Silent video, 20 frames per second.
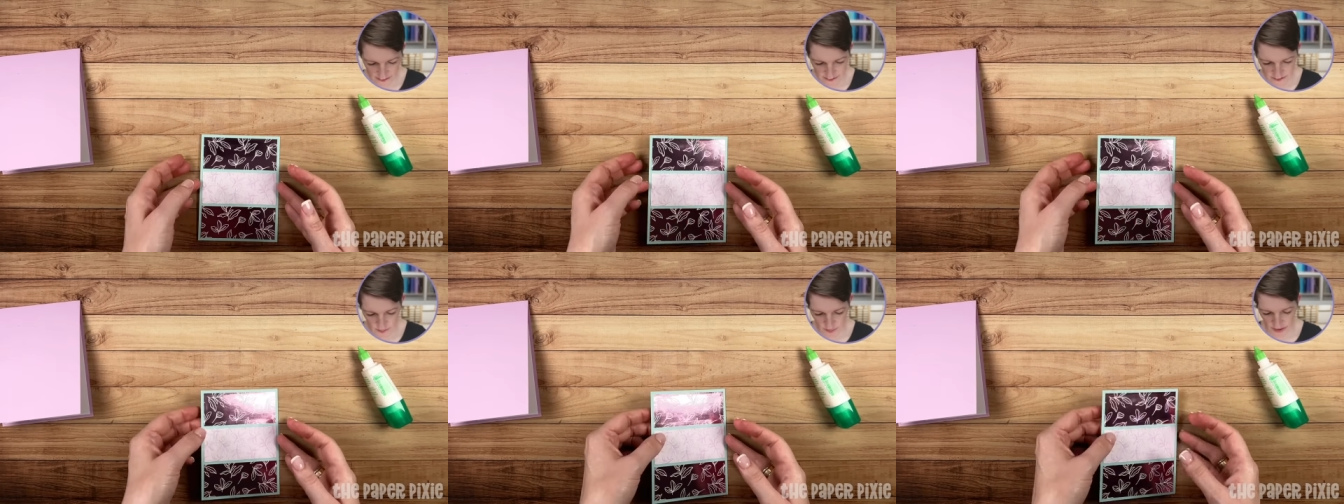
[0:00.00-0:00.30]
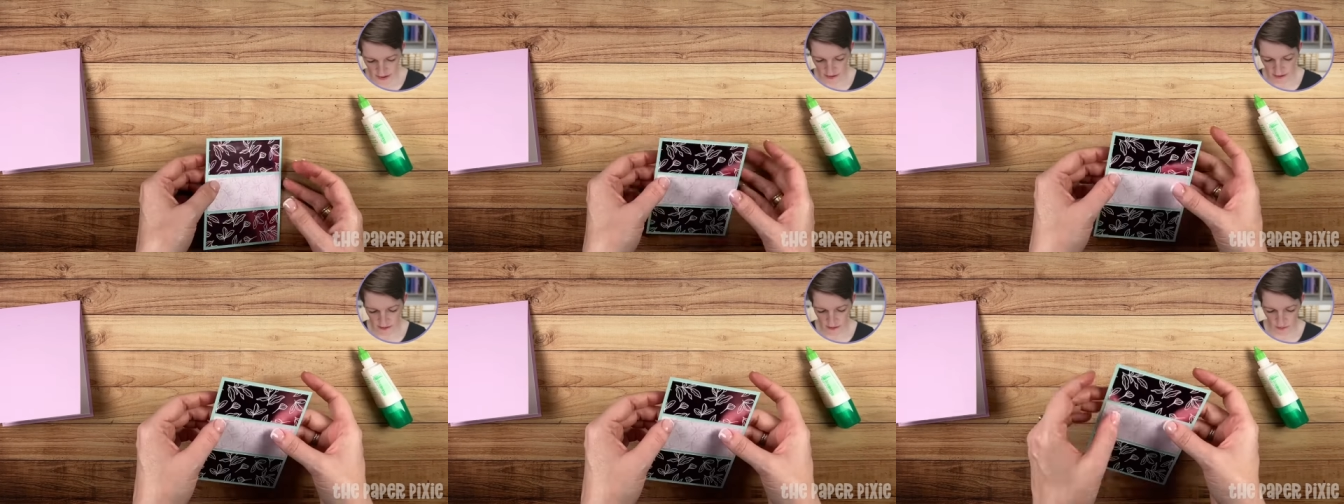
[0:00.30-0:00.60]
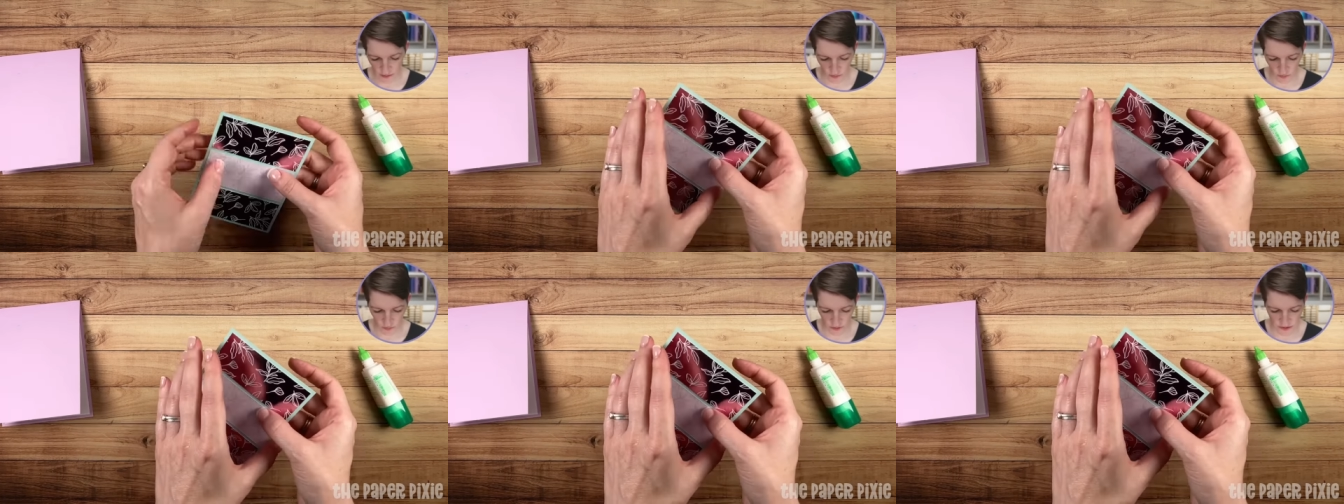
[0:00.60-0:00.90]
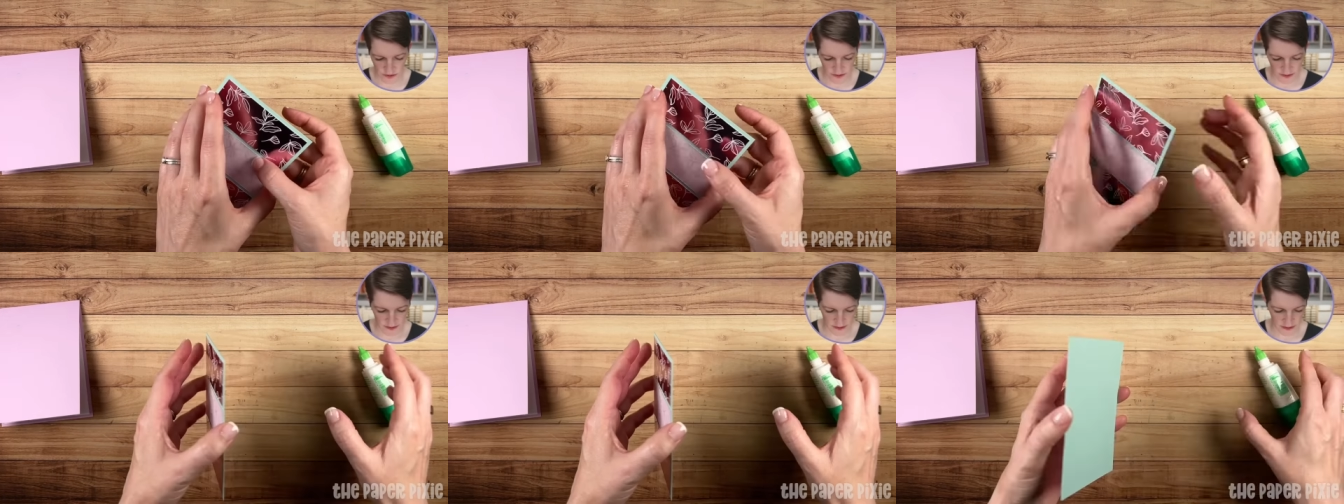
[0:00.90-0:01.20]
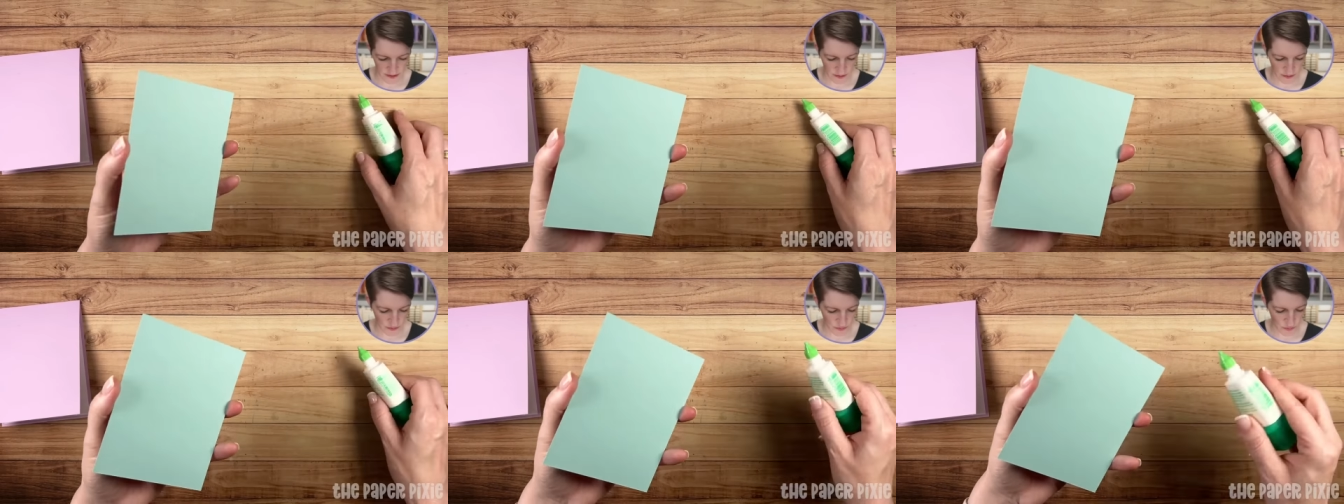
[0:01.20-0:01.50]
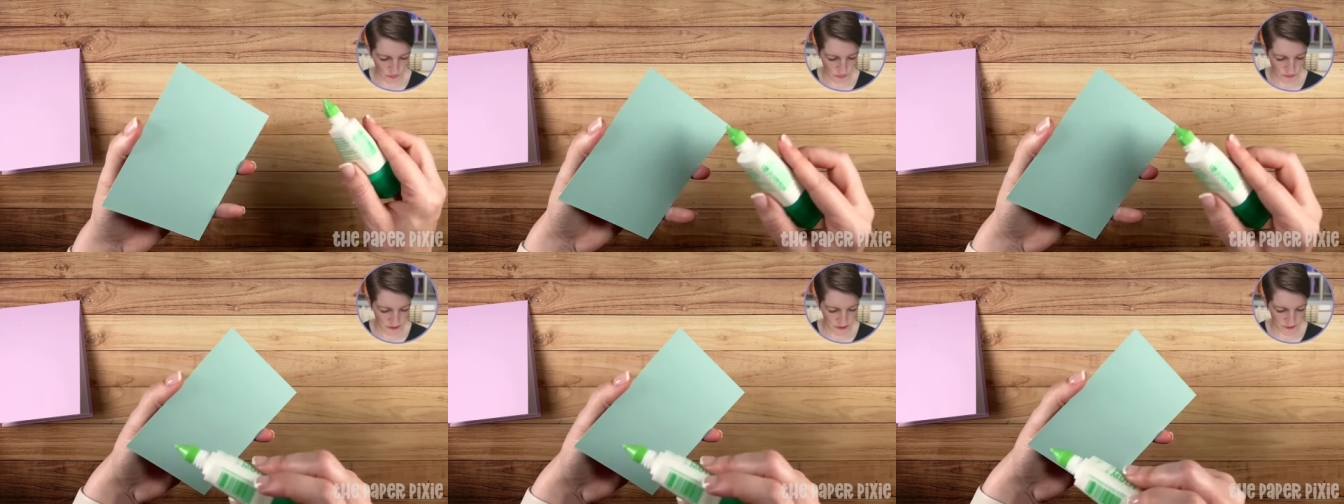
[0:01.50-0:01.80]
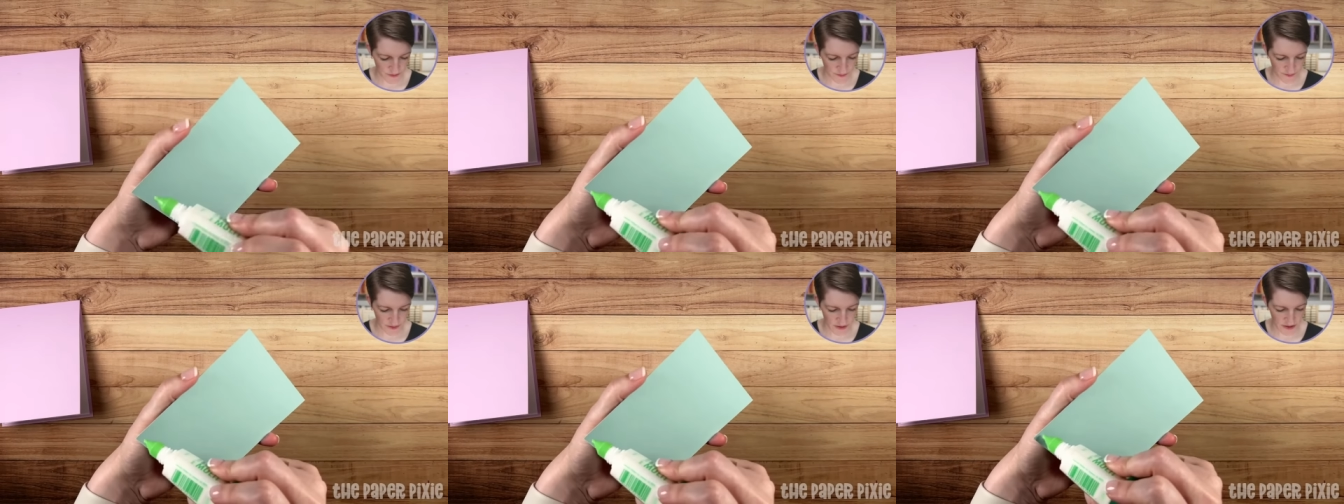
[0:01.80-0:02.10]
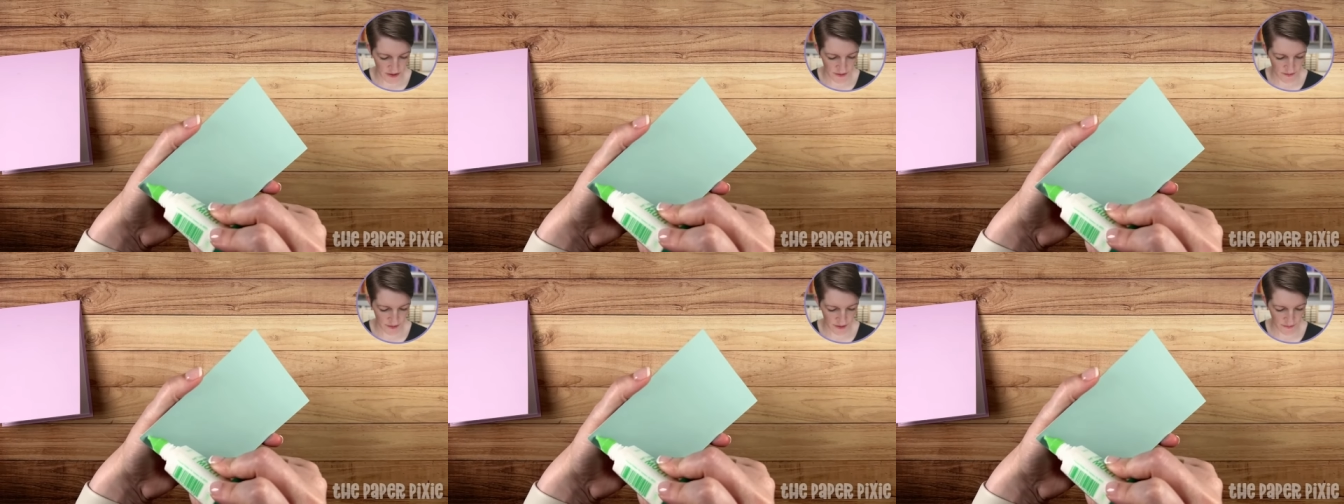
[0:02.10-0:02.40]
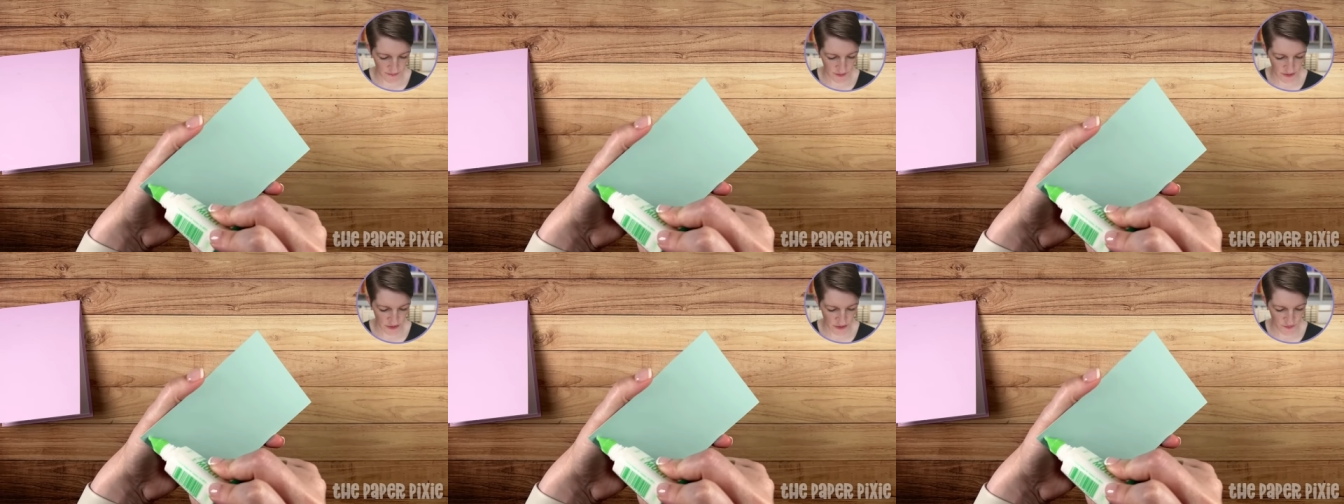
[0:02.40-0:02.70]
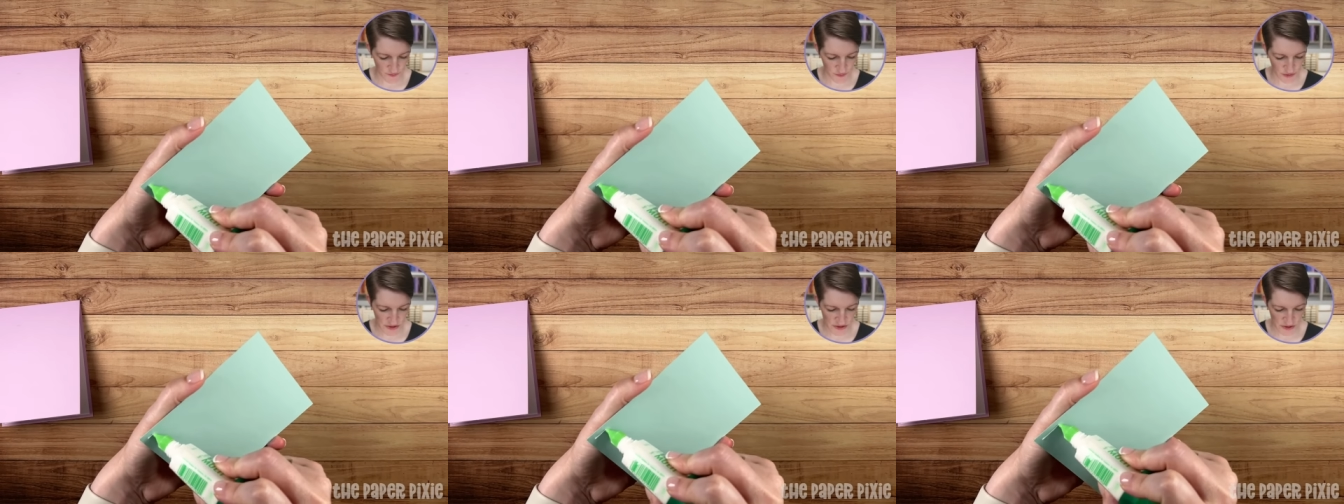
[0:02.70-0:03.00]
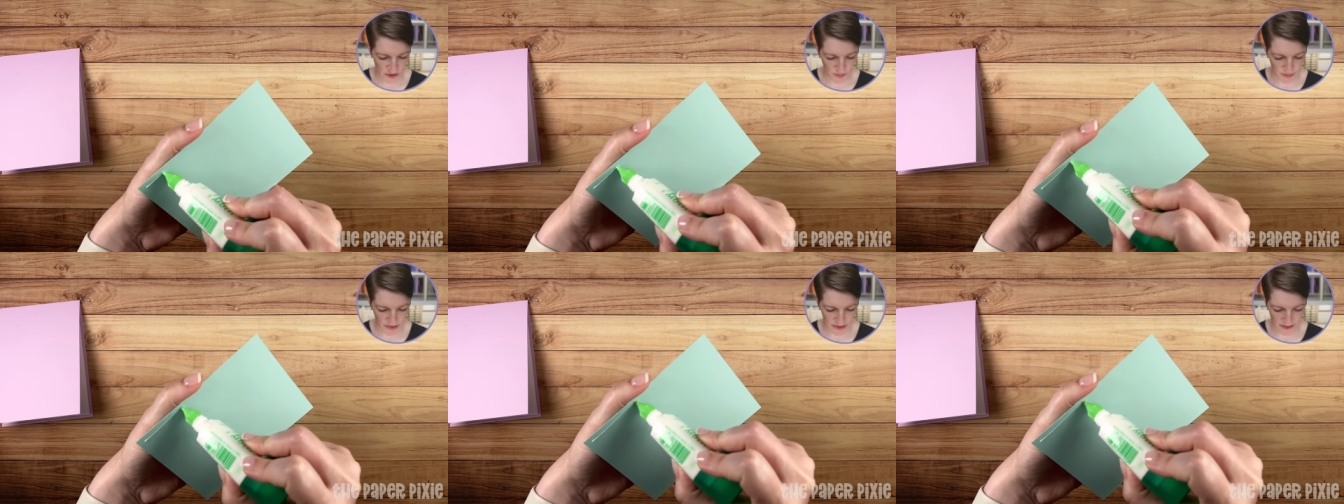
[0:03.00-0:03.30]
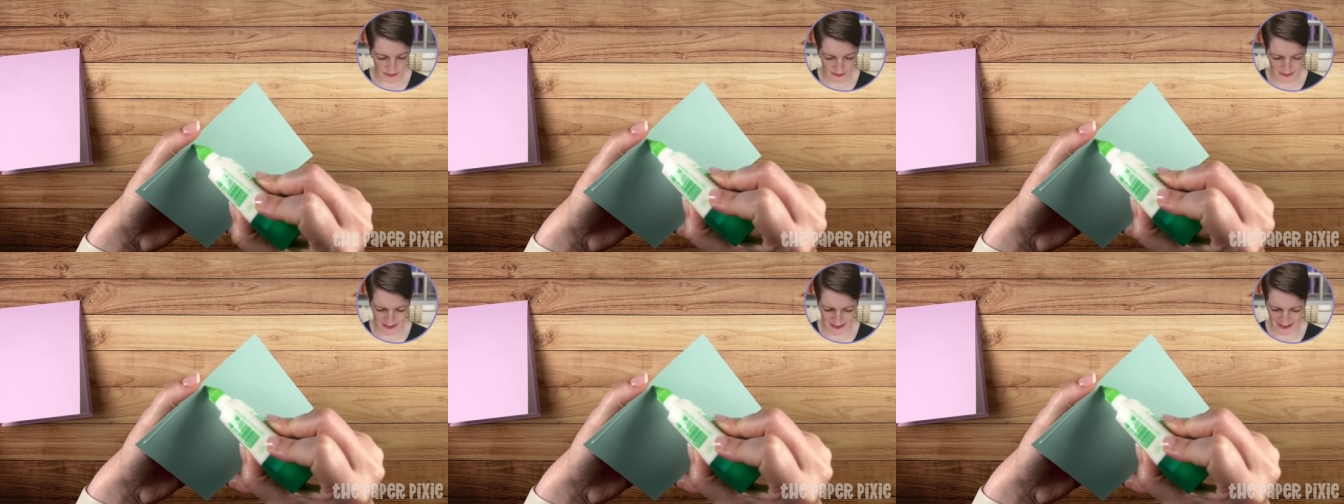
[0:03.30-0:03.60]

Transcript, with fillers: this panel, we're just gonna glue to the front of our Fresh Freesia piece.